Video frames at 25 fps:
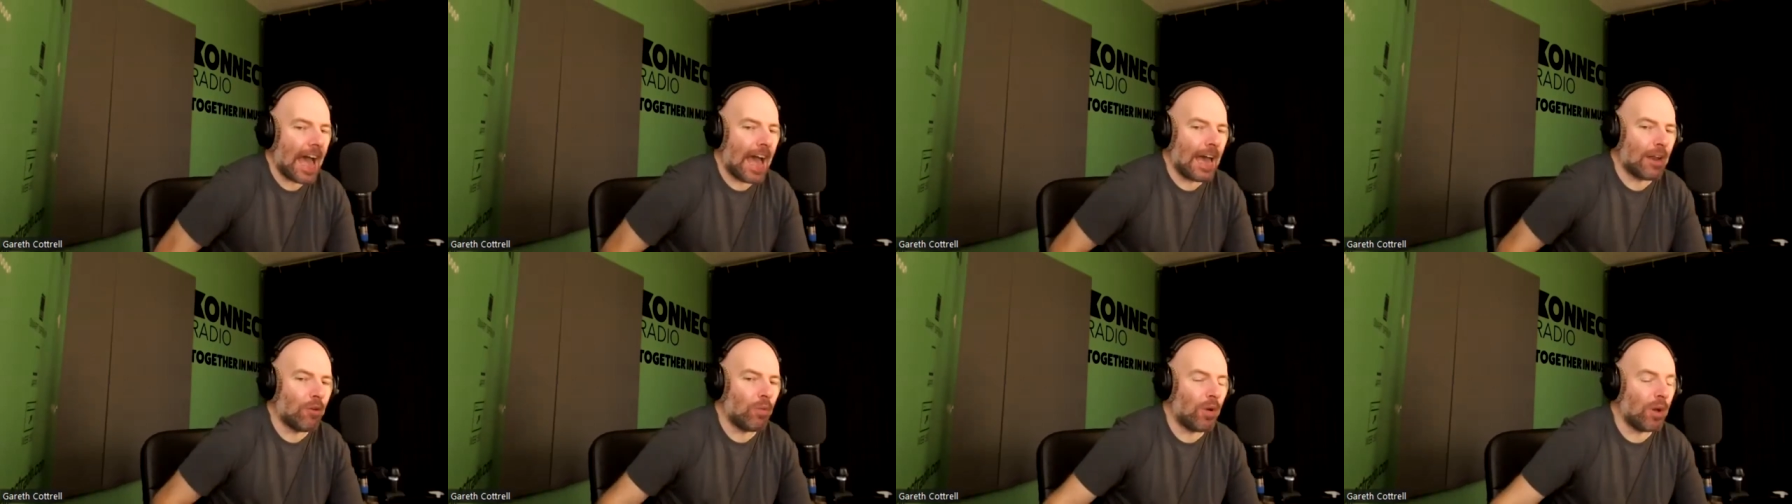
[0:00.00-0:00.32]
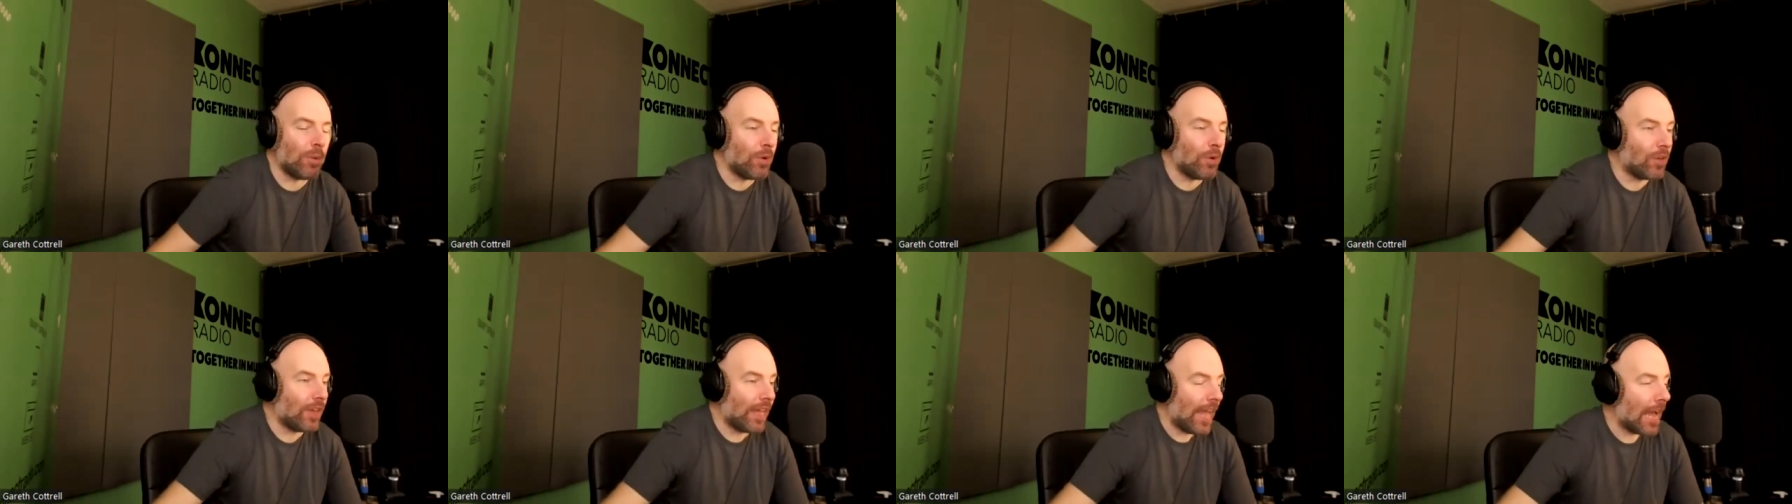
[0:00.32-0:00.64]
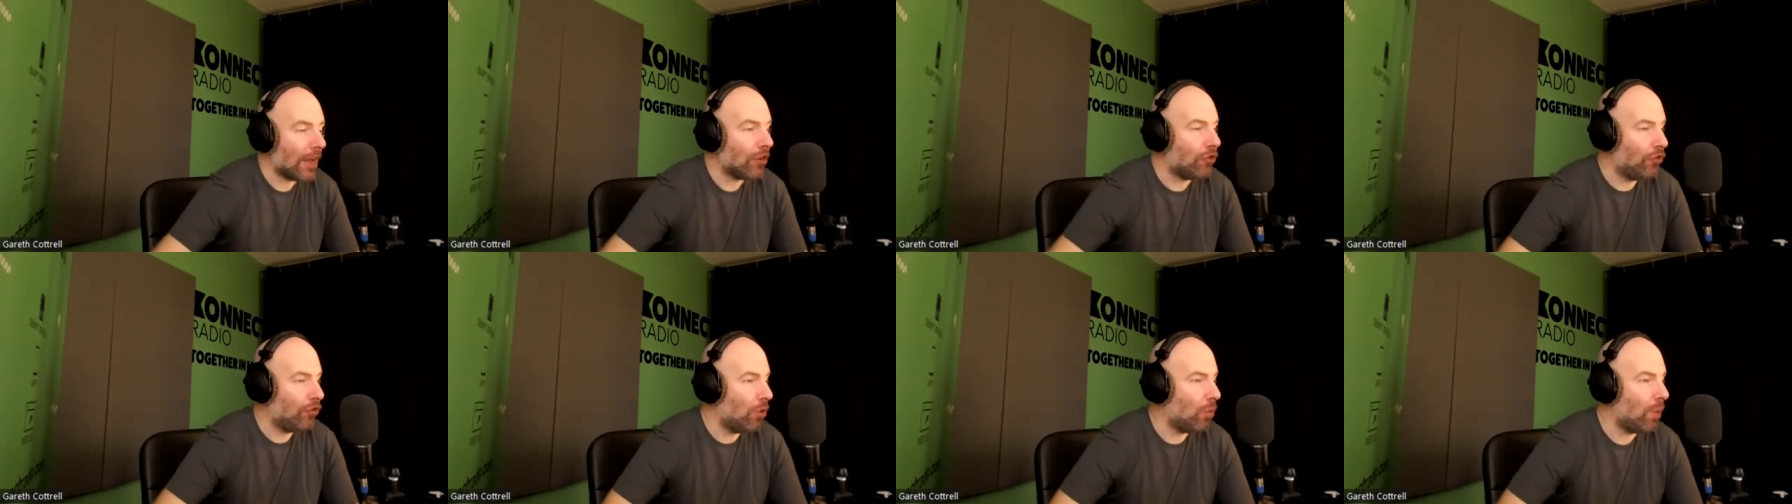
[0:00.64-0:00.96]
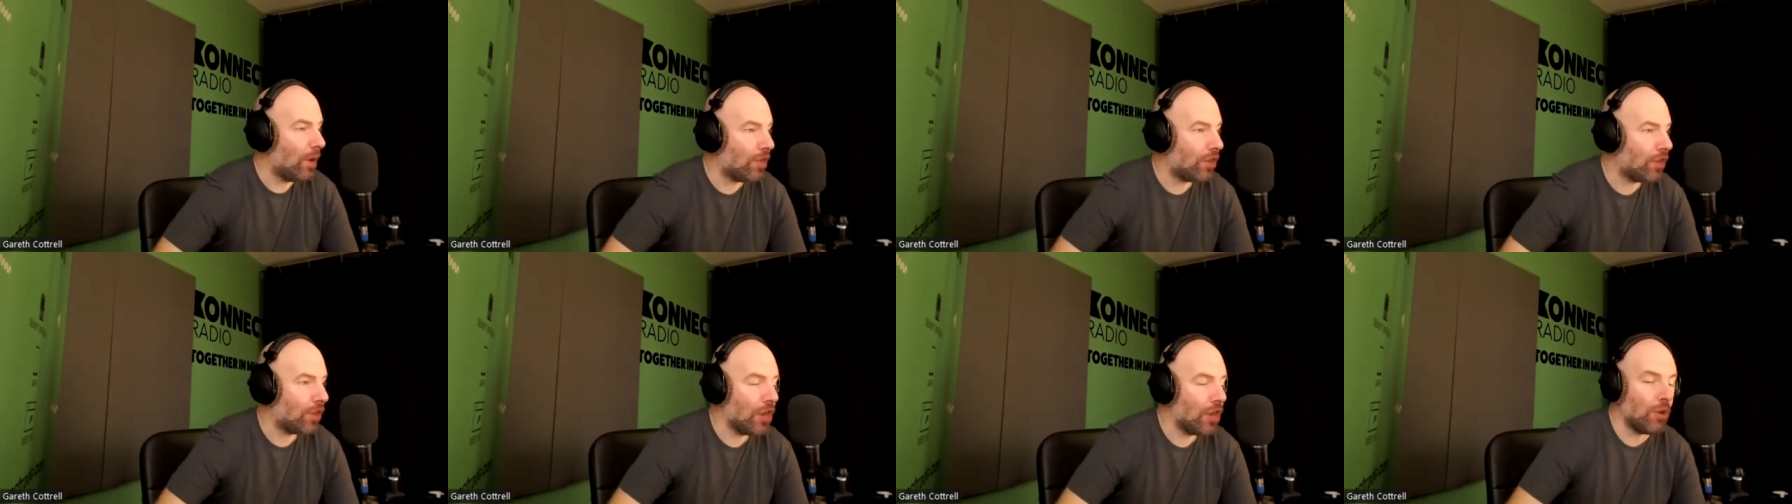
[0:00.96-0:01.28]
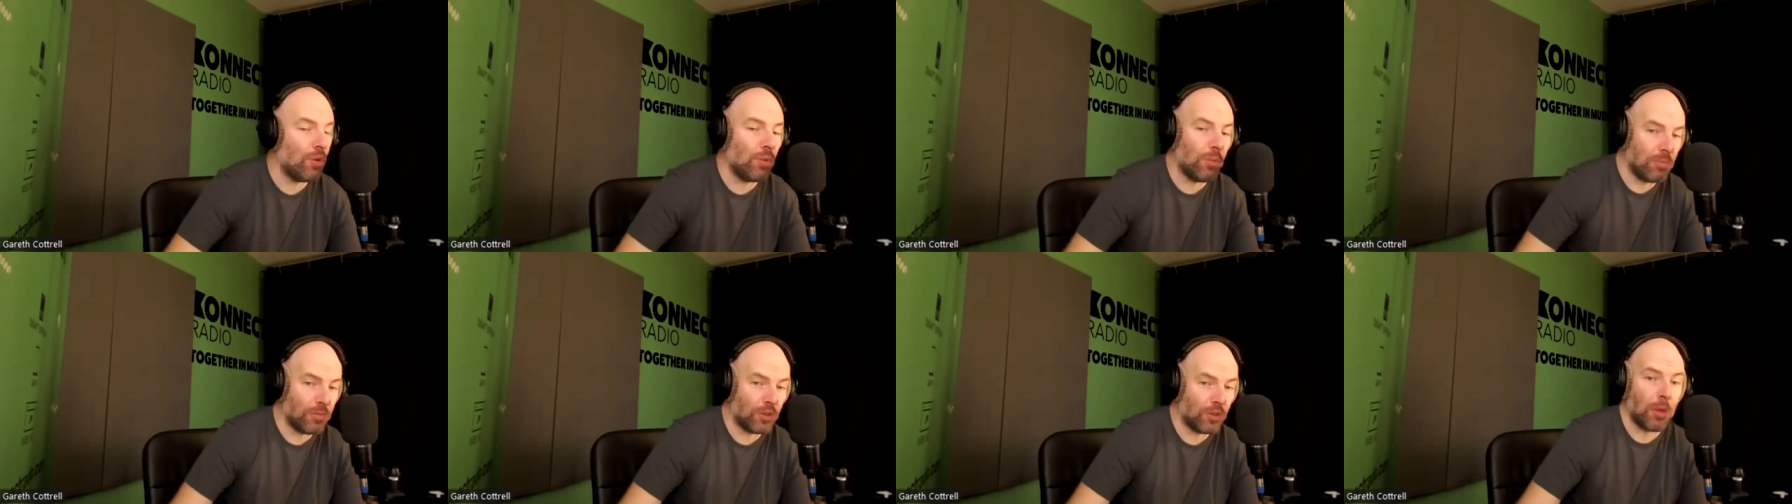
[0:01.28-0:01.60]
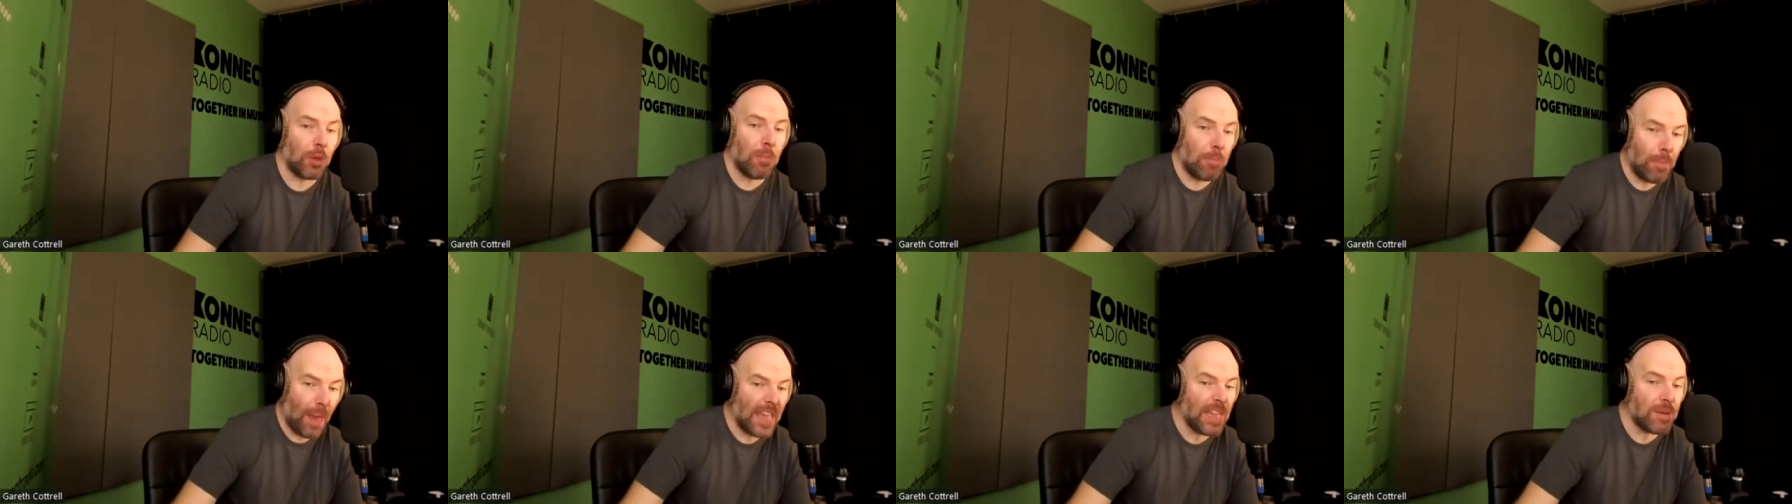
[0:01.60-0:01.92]
and we will catch up with you
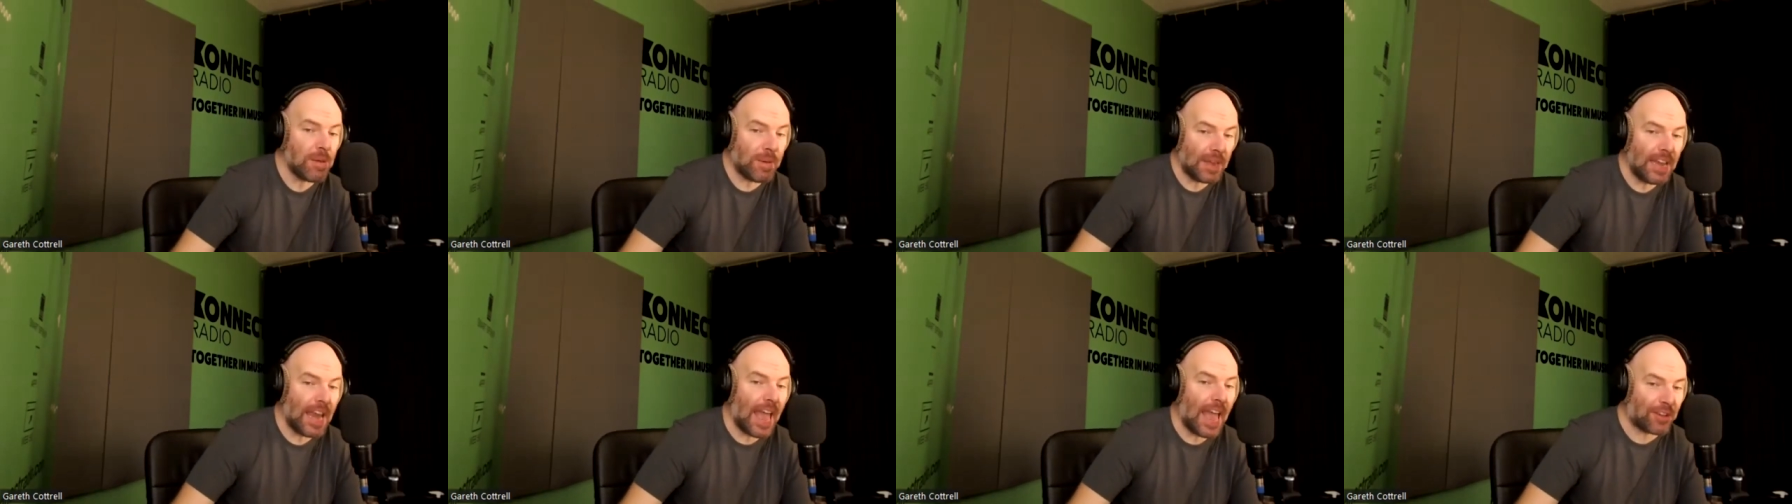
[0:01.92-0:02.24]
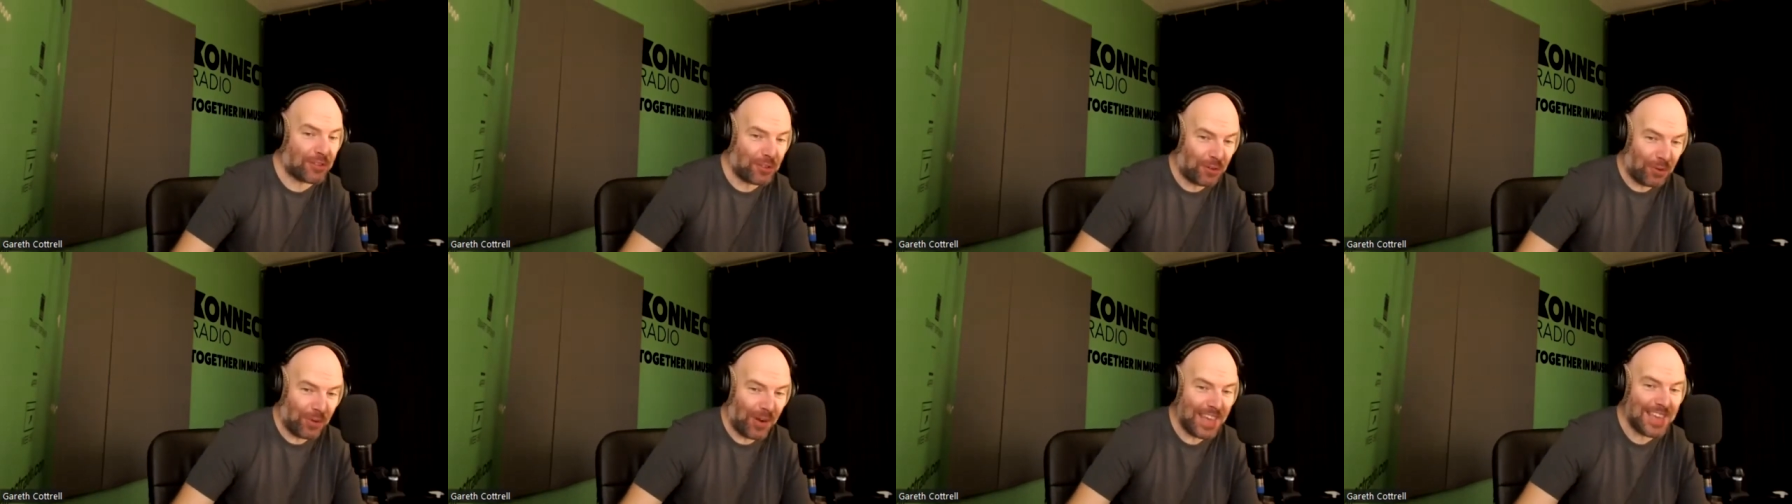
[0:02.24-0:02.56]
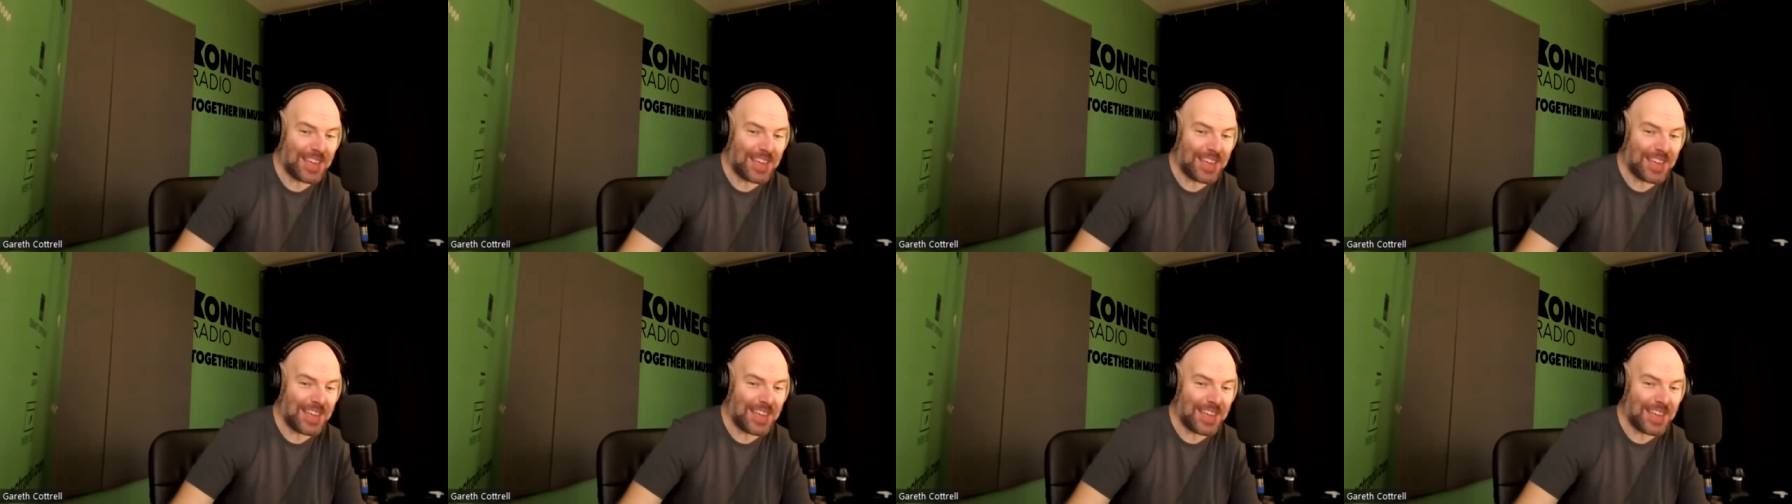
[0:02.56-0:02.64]
maybe next